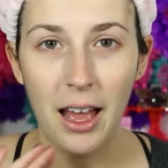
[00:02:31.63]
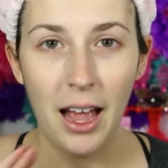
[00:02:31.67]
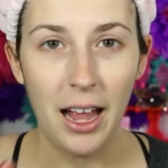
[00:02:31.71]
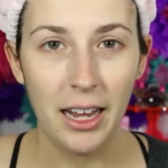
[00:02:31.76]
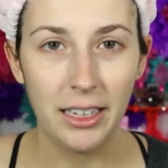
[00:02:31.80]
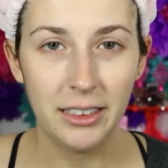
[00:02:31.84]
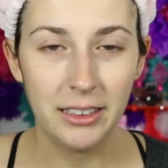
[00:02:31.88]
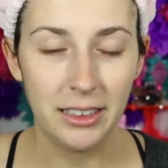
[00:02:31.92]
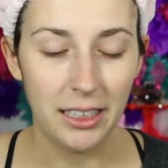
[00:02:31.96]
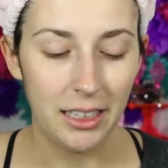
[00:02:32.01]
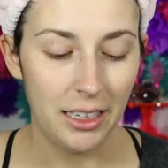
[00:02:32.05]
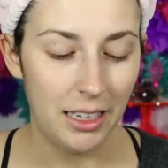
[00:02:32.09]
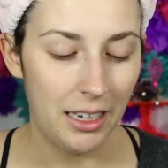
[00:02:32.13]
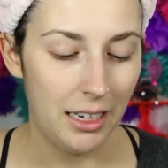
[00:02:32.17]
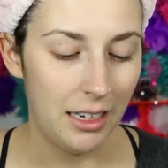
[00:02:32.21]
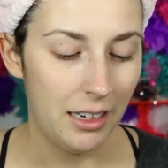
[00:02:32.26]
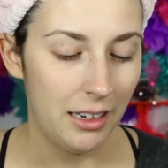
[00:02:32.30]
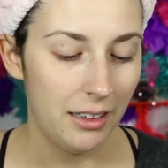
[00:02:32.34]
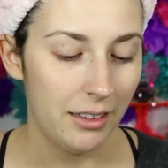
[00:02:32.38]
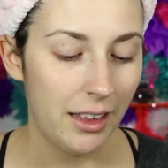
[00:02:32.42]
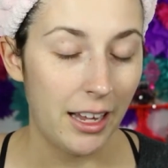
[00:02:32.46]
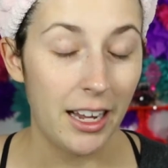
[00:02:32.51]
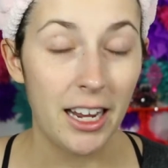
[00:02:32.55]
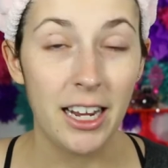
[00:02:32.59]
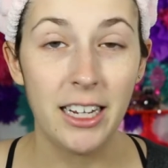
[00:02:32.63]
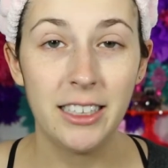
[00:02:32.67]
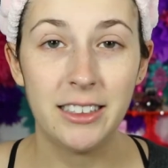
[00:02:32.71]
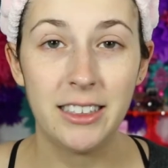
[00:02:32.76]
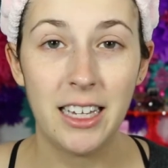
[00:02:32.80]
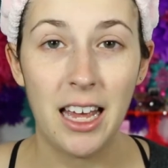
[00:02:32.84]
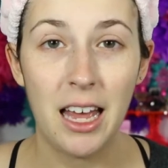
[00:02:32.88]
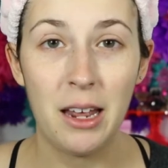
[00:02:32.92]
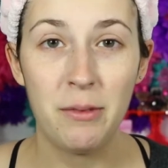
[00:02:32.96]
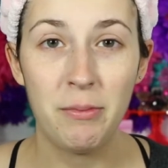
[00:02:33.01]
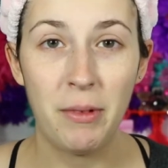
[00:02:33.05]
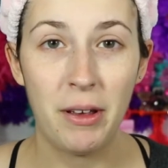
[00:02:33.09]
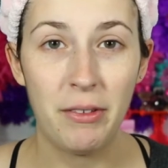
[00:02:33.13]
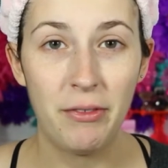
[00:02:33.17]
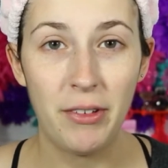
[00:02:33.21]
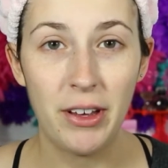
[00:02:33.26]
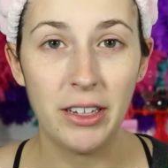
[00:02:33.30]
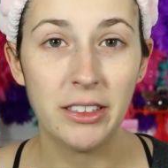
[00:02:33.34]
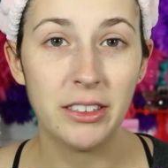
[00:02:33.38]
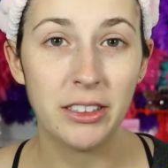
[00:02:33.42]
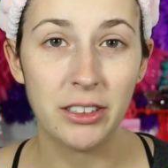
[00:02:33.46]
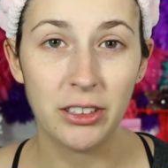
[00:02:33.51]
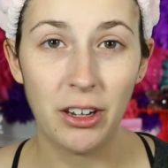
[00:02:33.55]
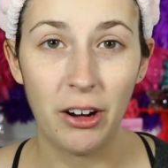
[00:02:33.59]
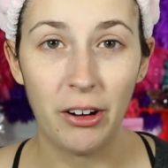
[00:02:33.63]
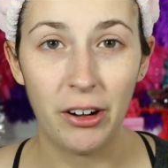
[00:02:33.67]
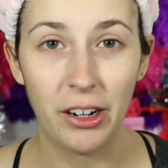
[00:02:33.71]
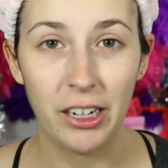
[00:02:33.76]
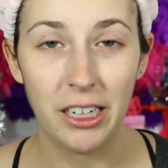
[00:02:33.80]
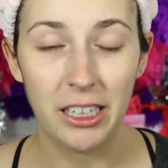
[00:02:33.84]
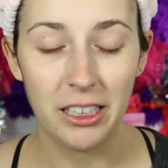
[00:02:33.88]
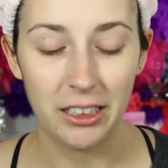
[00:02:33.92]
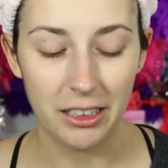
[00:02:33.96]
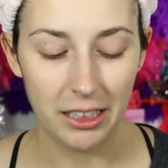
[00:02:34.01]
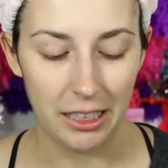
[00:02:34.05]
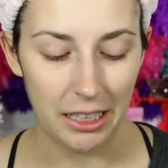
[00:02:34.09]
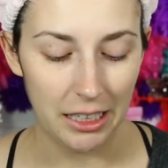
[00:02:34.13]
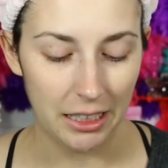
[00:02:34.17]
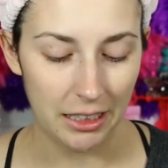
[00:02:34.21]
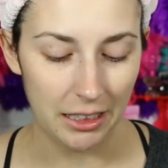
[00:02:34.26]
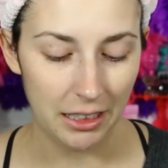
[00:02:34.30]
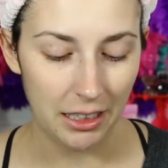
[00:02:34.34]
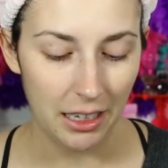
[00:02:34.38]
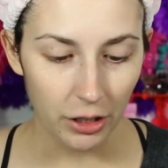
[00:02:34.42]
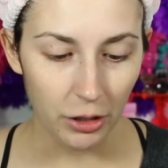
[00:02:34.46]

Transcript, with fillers: I didn't. Like I said, my face is already clean.